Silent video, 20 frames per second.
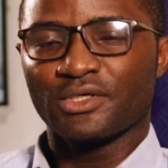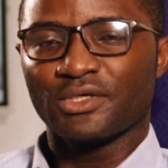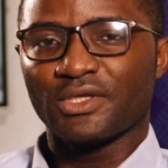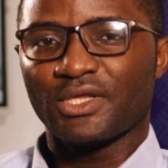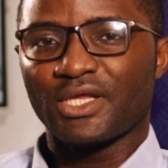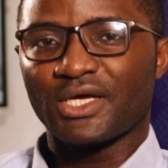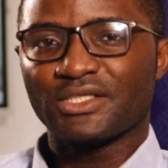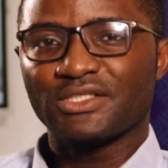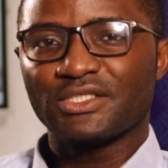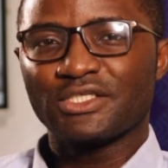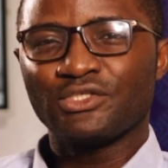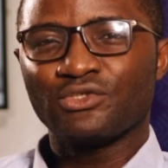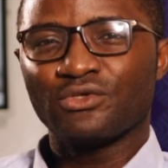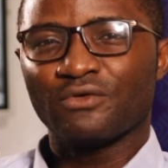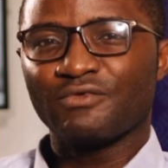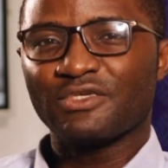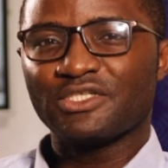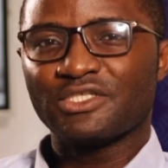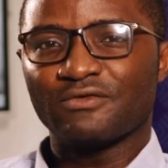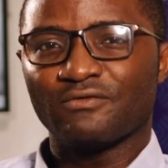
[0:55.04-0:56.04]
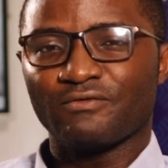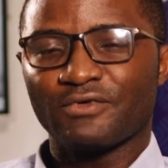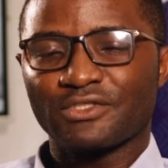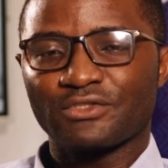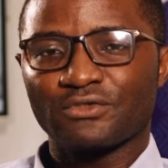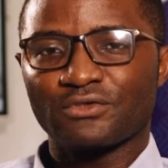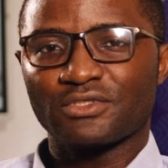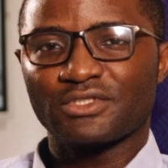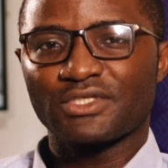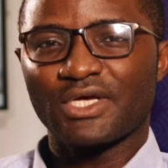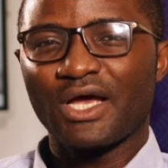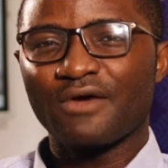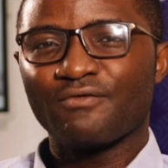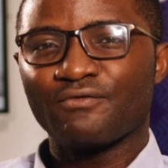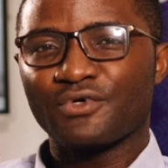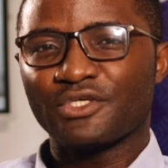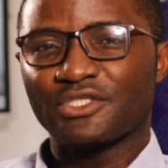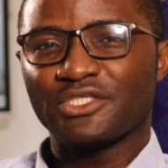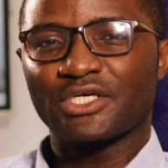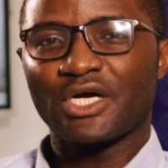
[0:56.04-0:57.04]
that each of these investors
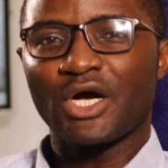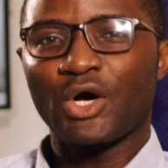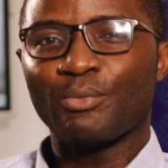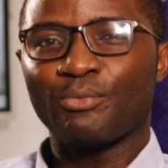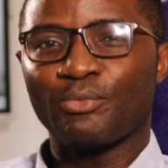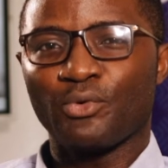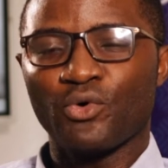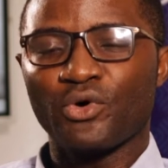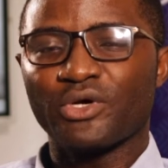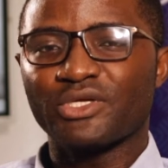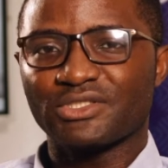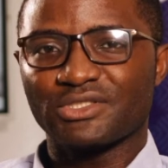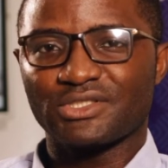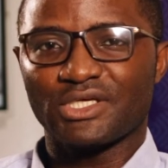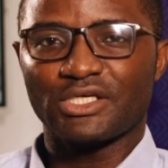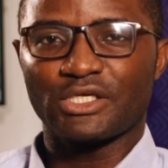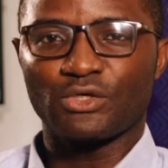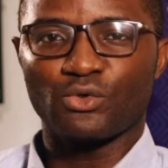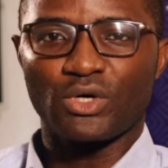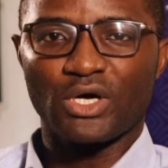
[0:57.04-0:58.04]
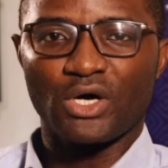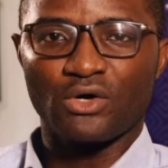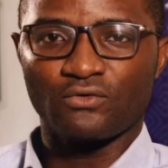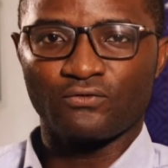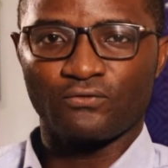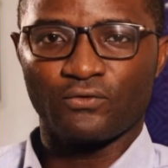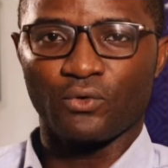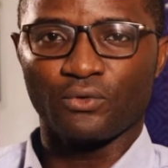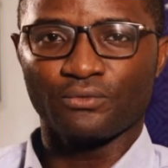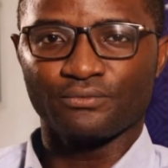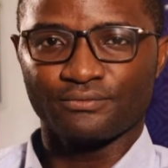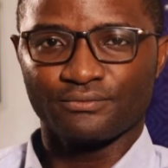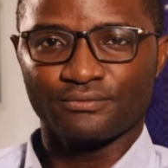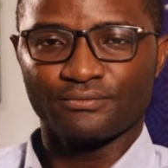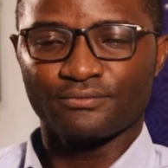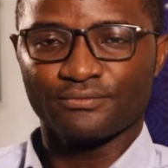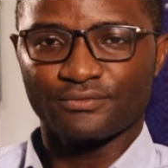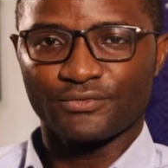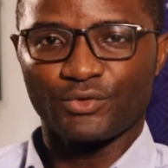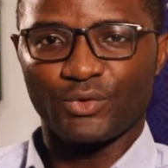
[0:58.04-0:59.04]
have critical points that they look out for.
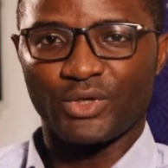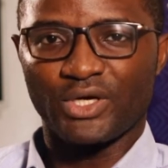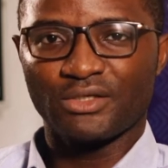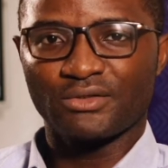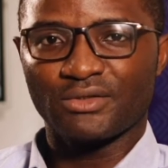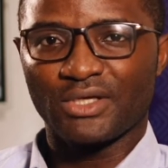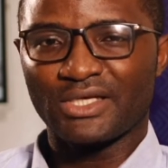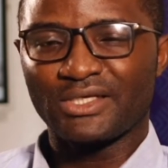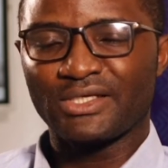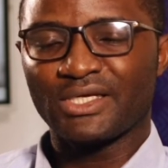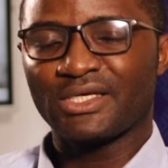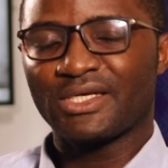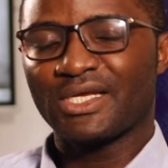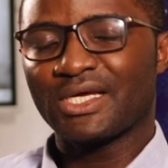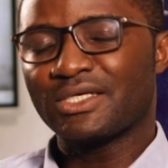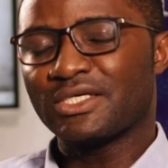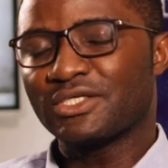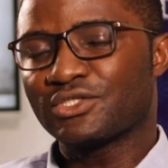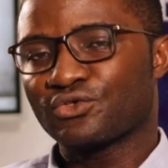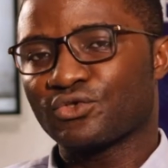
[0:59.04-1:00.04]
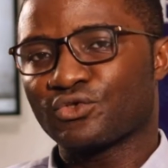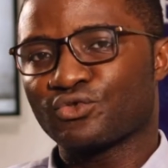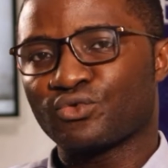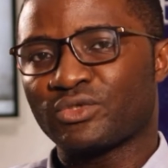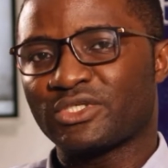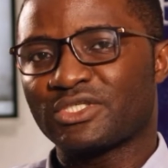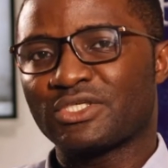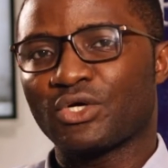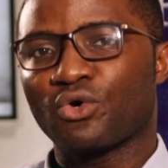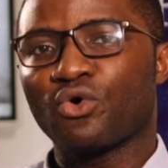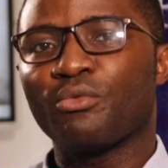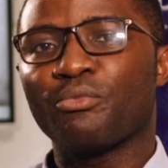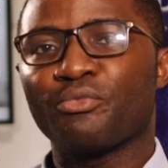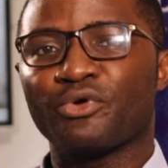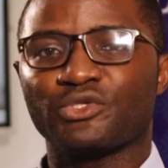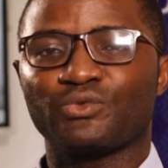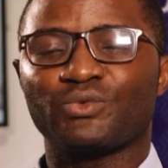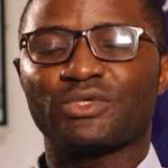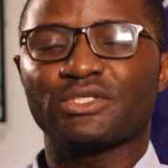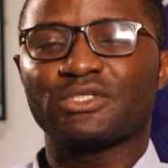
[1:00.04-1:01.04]
Right? And then that leads us to the second
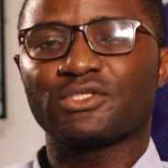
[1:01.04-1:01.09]
point we are